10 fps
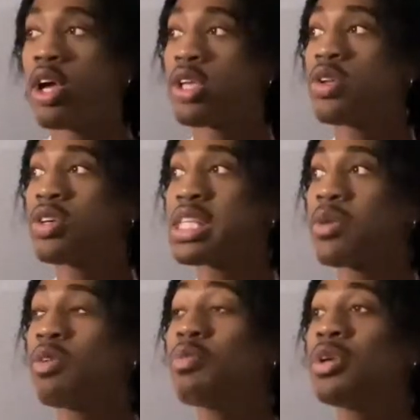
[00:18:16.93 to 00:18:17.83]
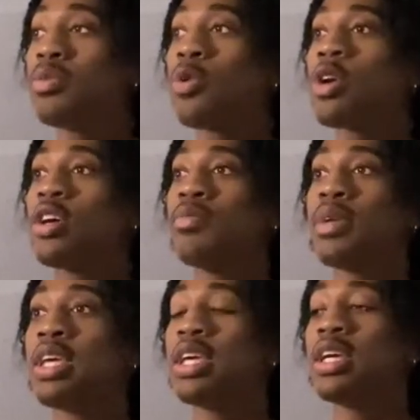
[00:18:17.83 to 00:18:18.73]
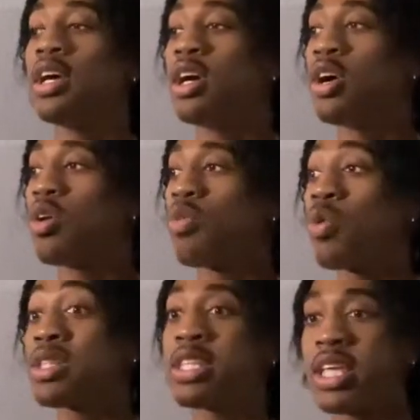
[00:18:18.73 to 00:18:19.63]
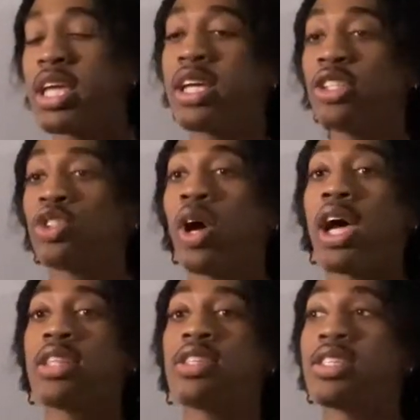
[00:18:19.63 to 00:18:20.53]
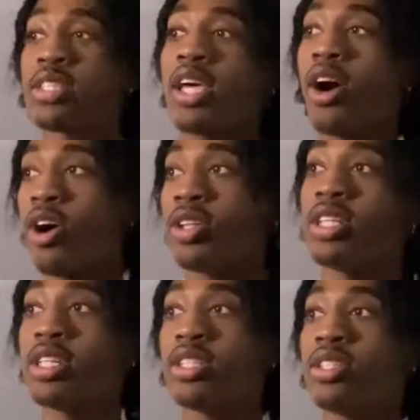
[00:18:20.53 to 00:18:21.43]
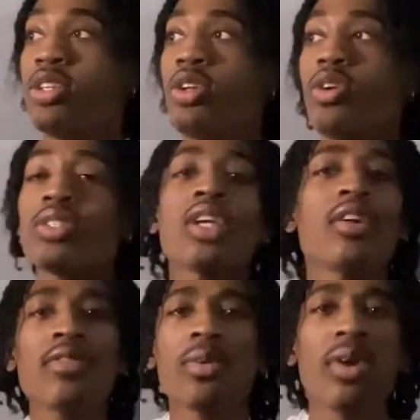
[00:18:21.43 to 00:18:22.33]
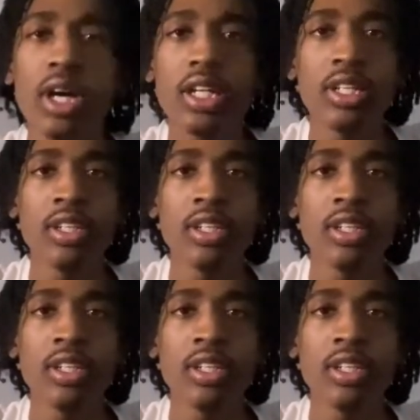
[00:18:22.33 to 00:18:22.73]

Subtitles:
You know what I'm saying? What would be the point of me once again trying to say all this? You know what I'm saying? For what?